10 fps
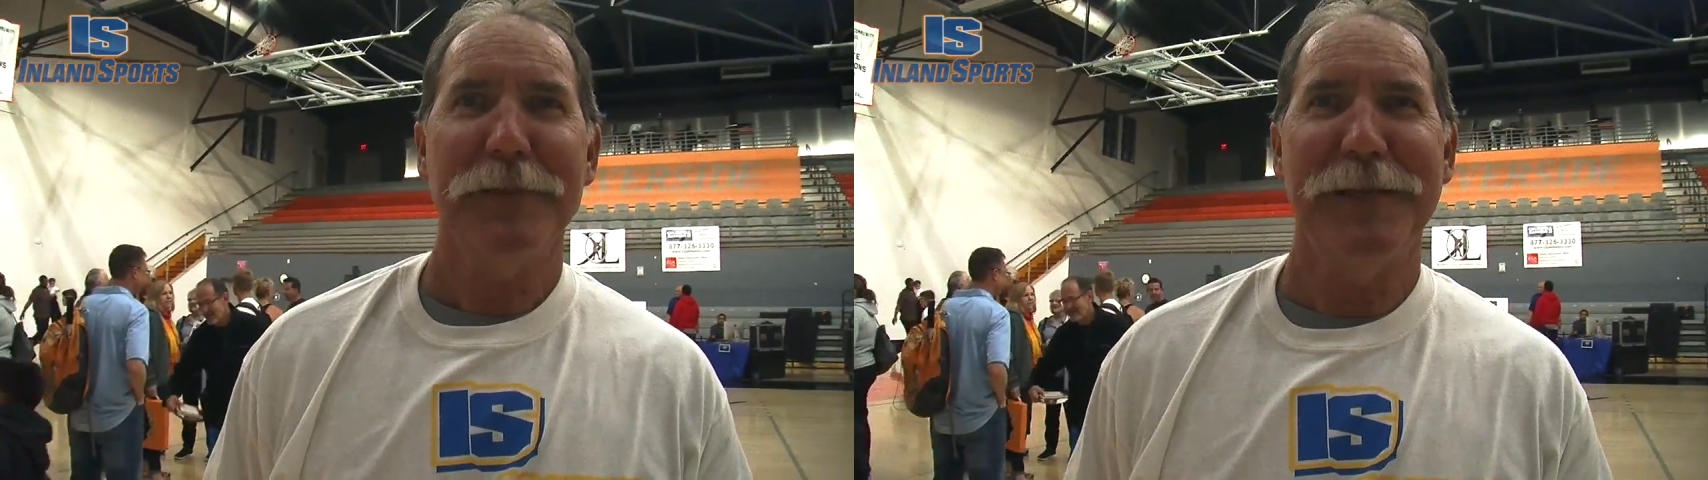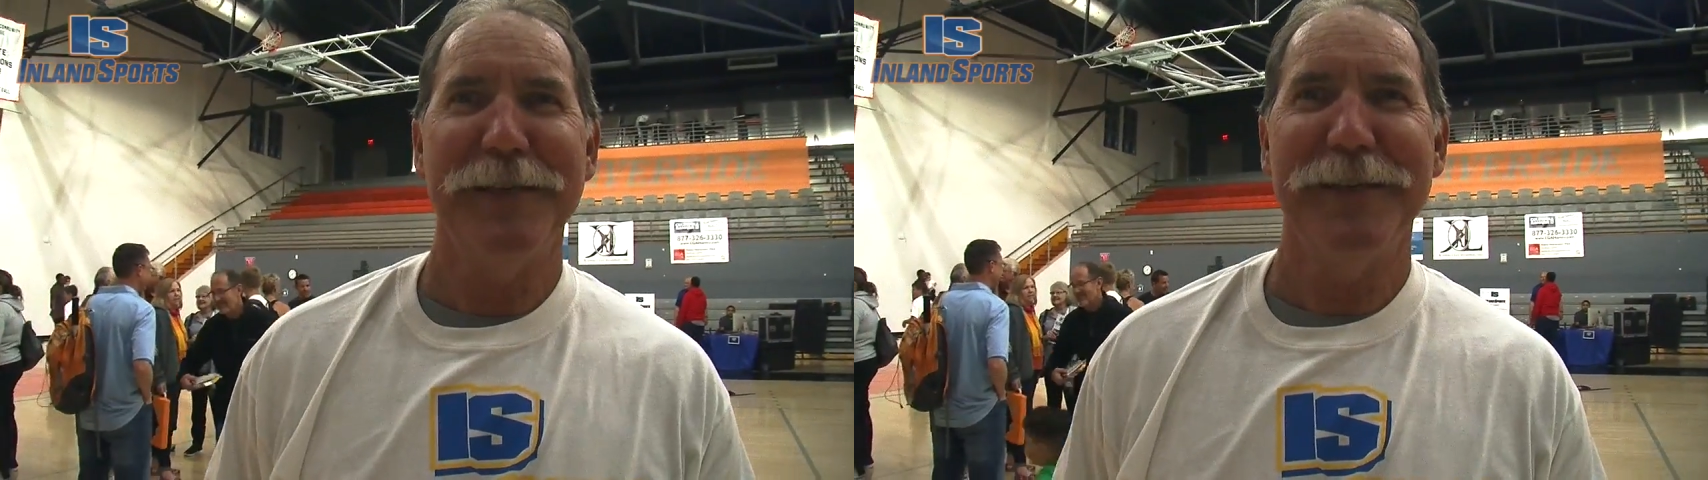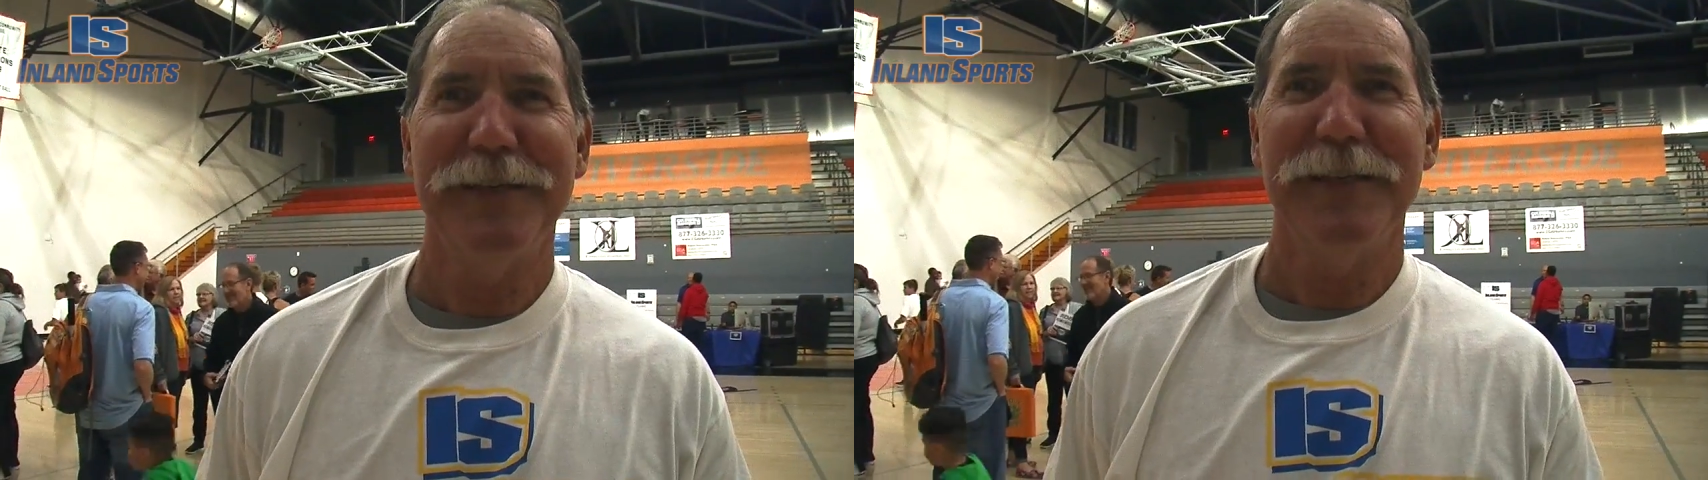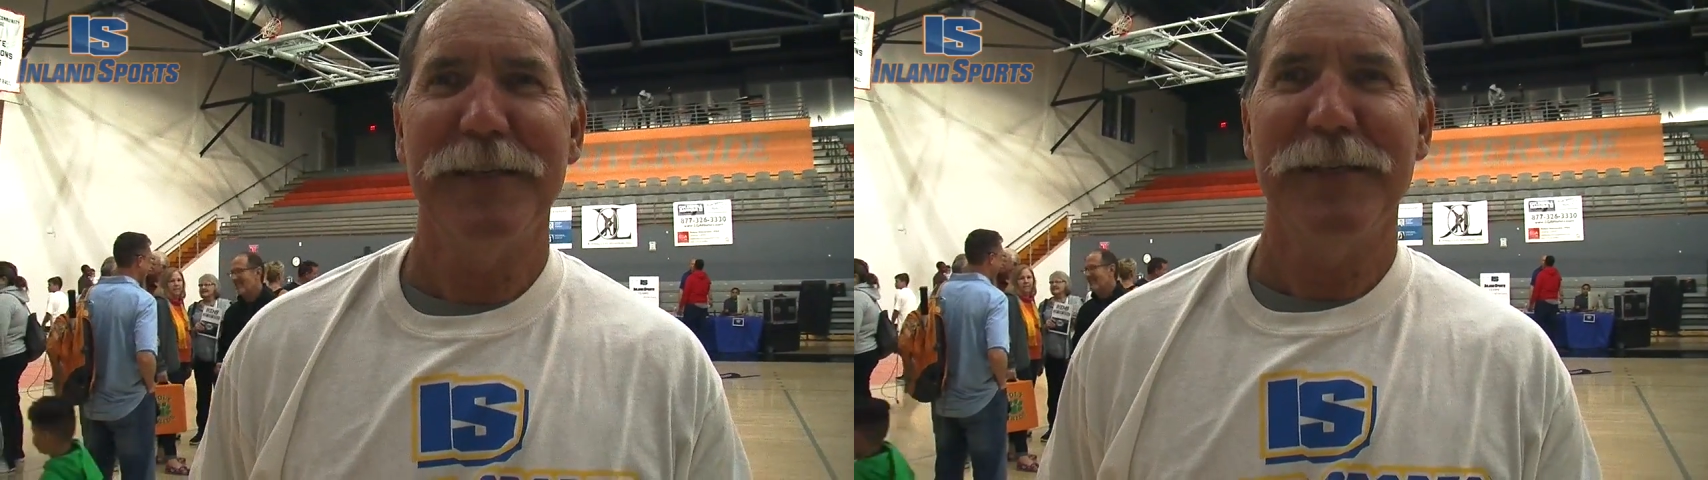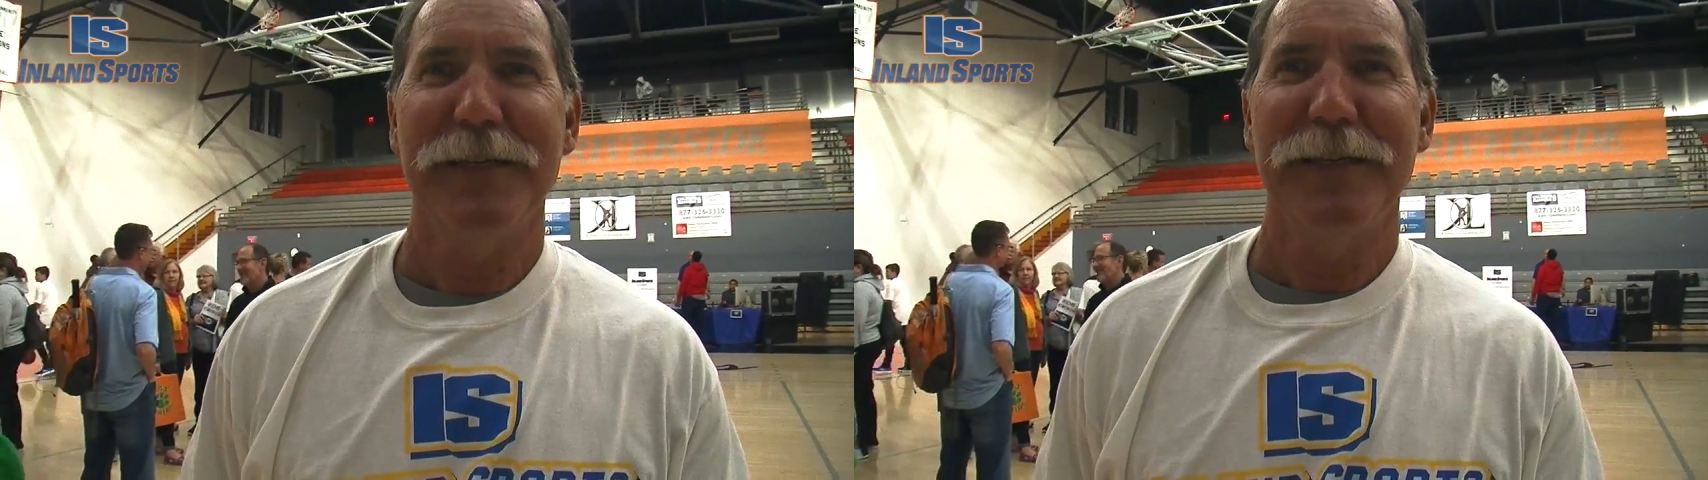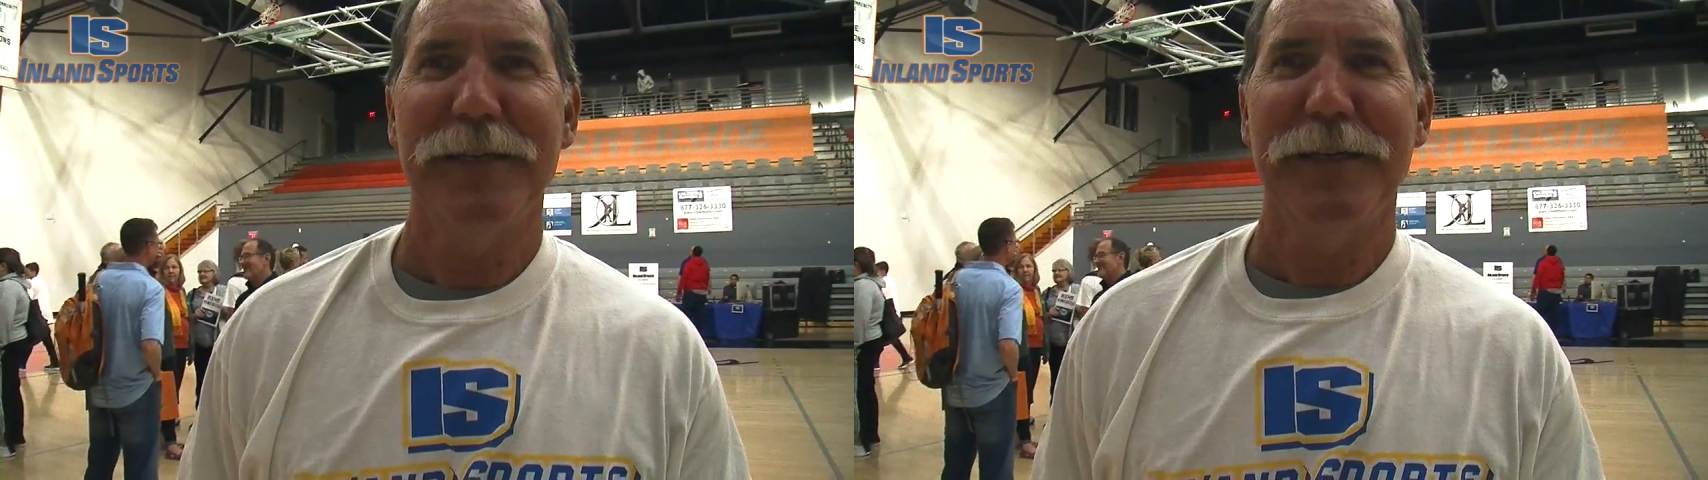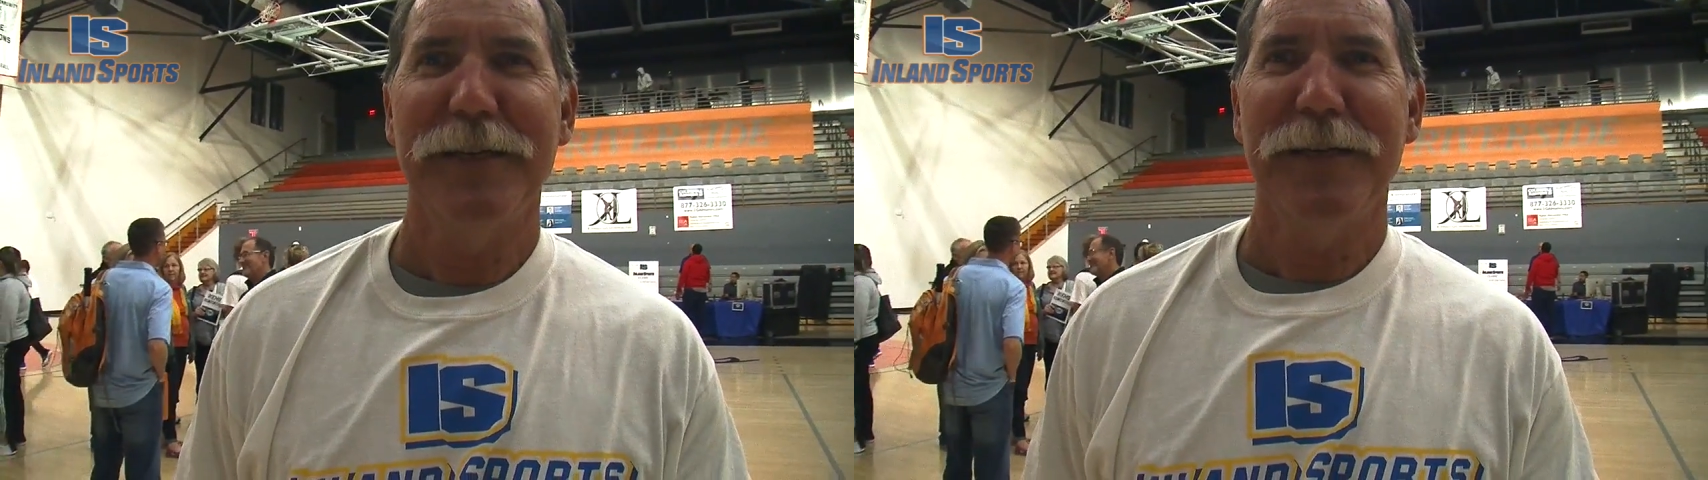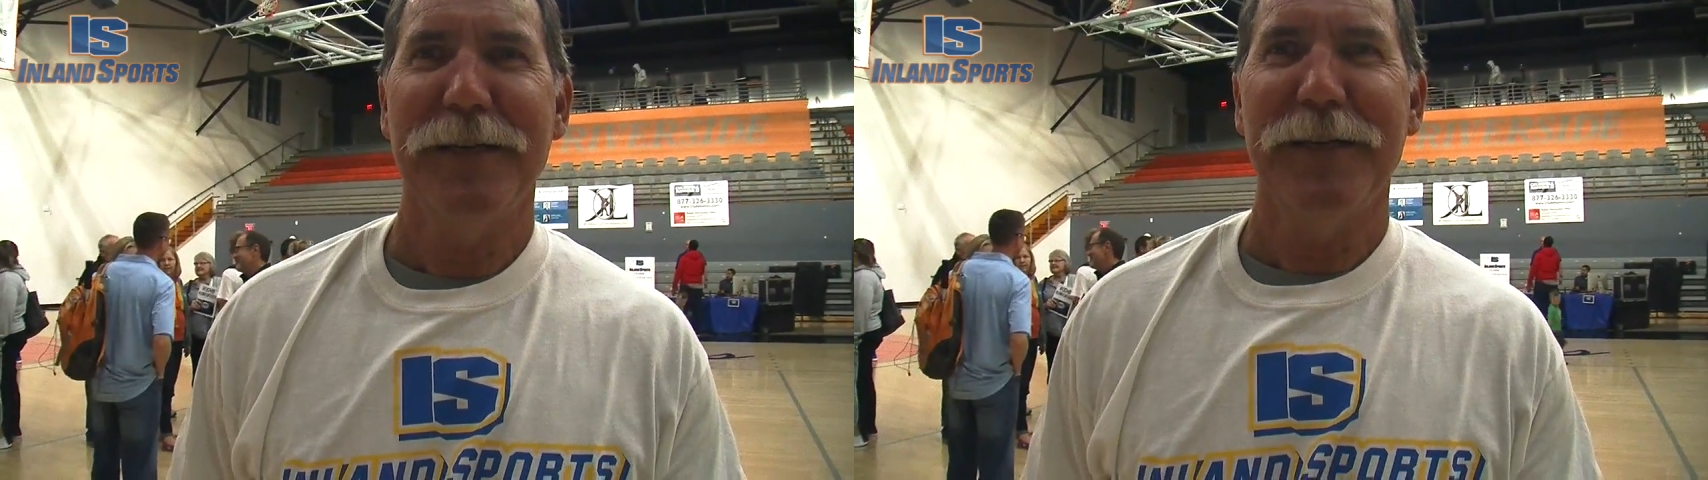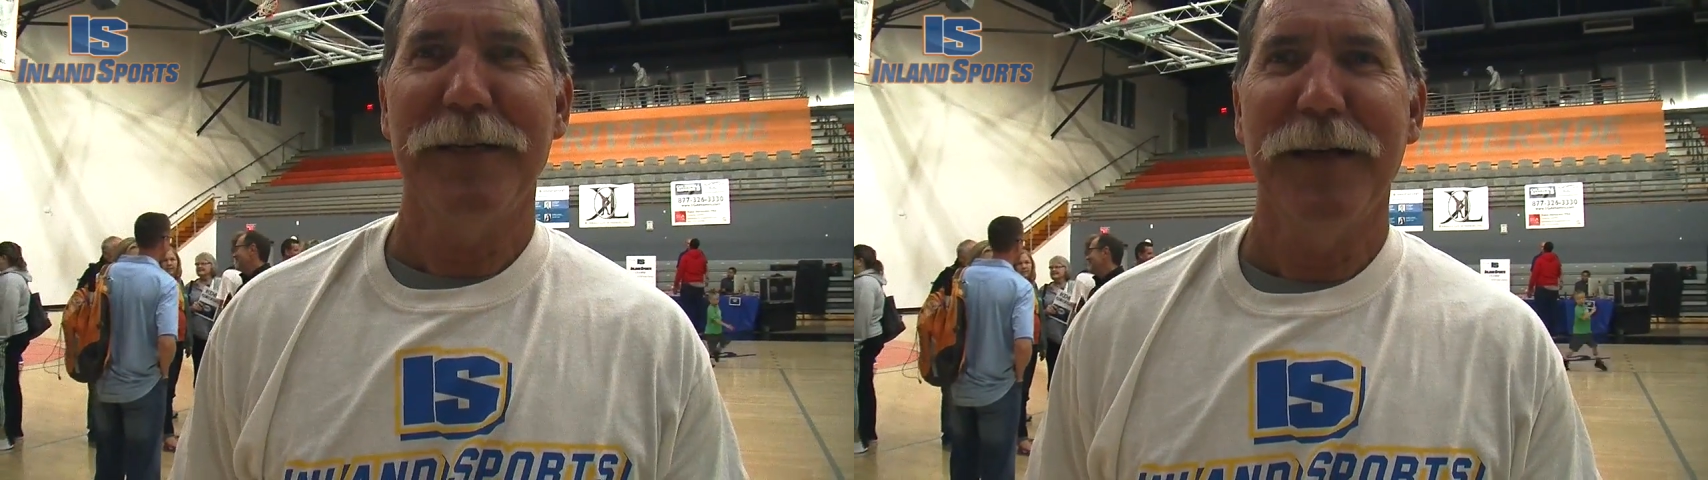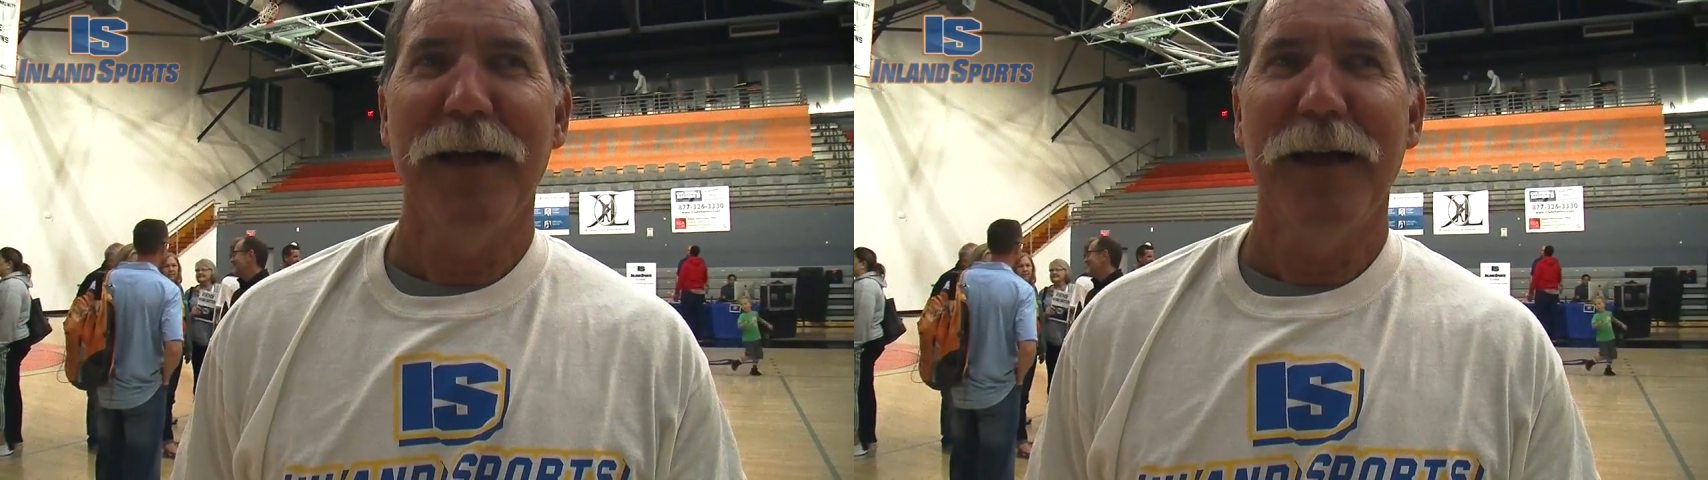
What kind of an honor was it coaching this game?